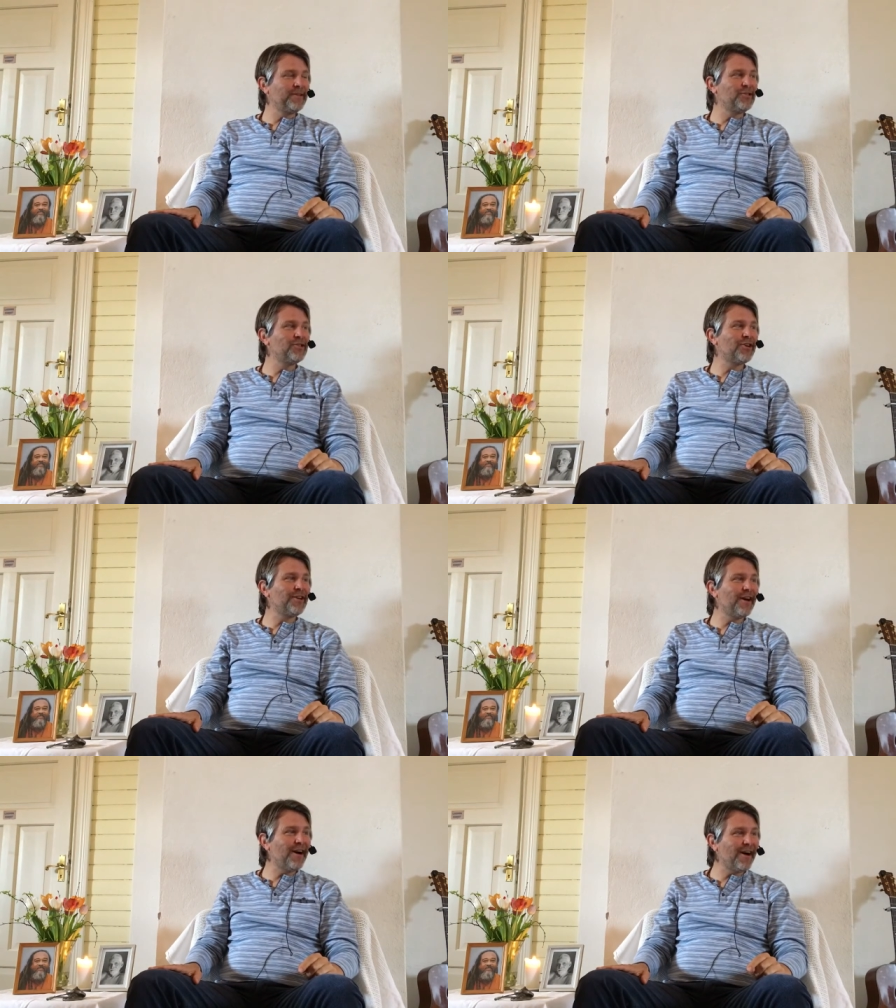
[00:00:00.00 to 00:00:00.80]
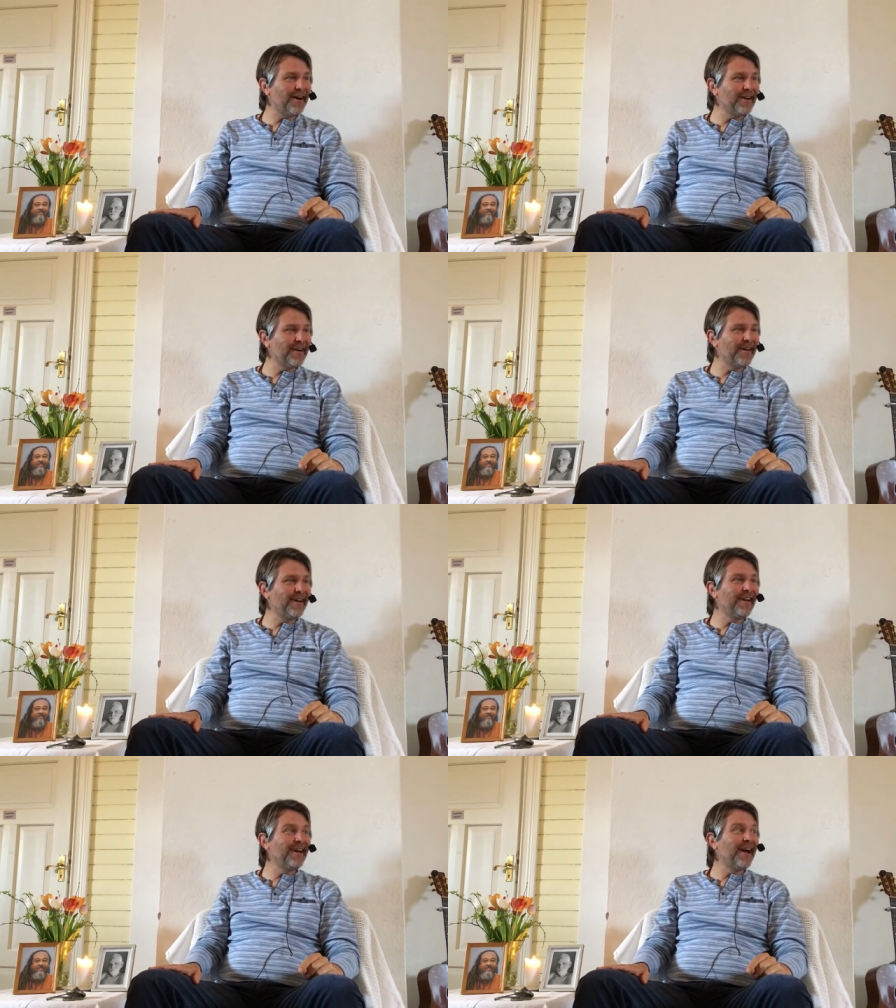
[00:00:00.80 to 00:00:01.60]
She's going to hug
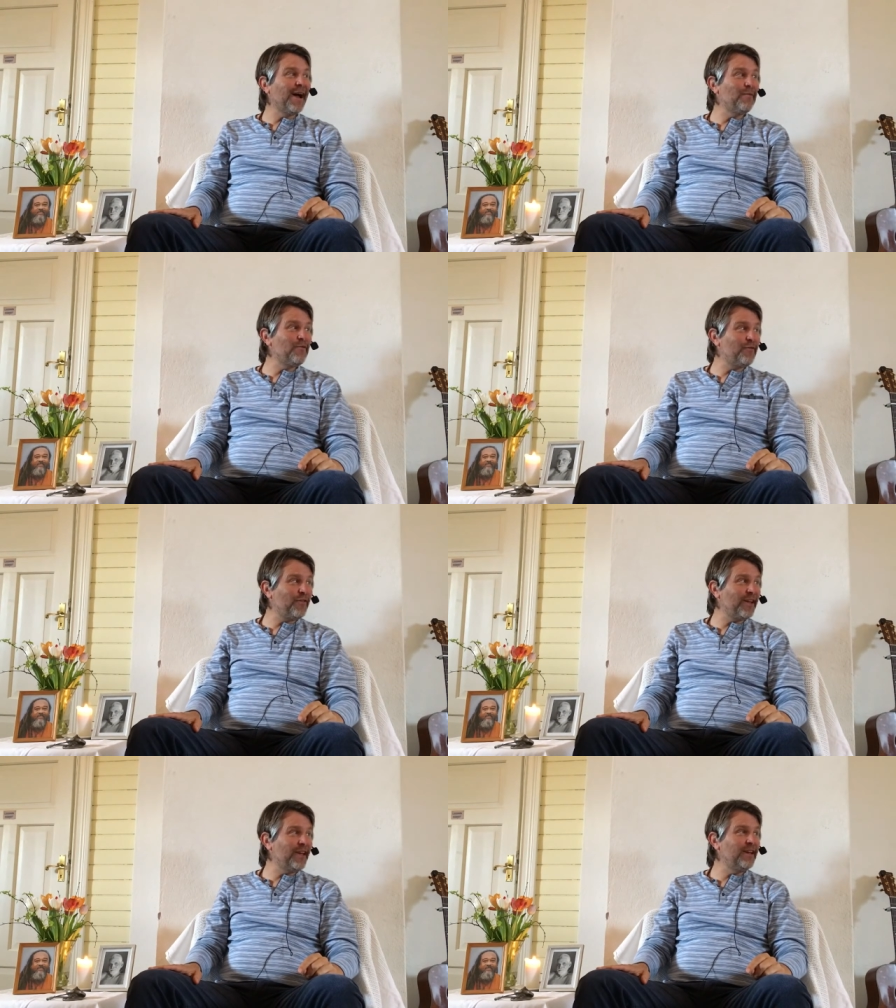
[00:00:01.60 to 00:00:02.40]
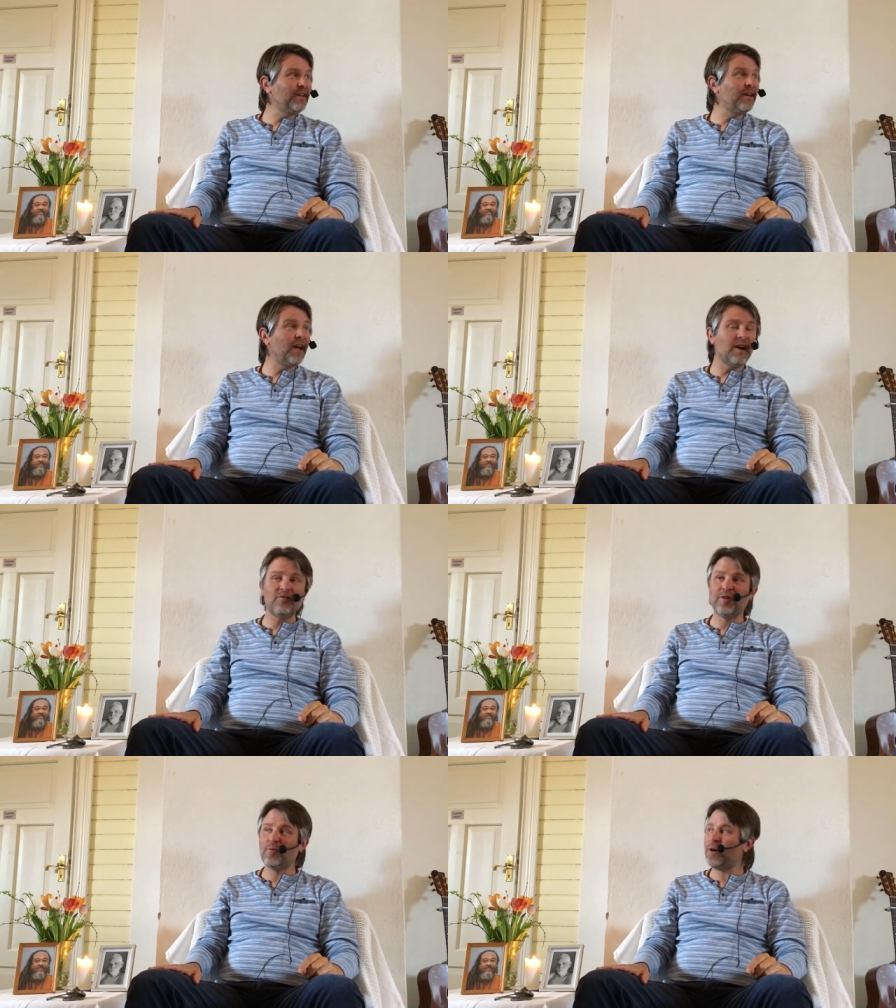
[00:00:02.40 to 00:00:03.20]
and feed
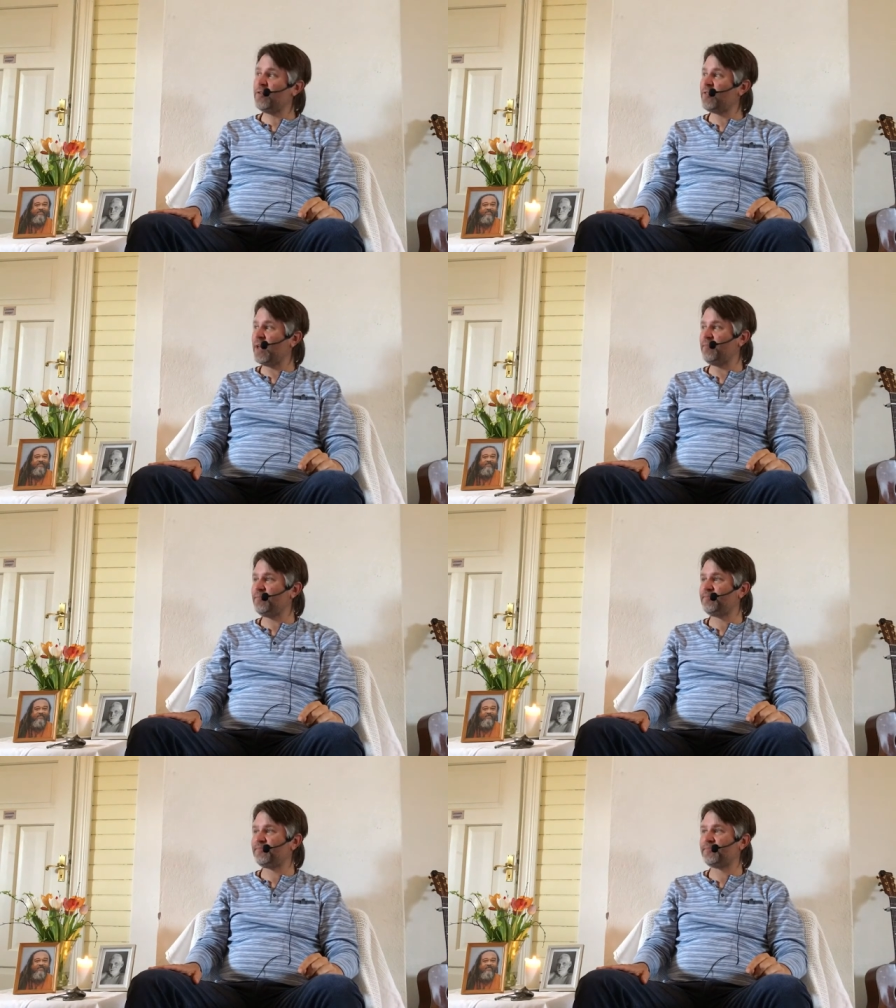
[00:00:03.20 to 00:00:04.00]
every one of them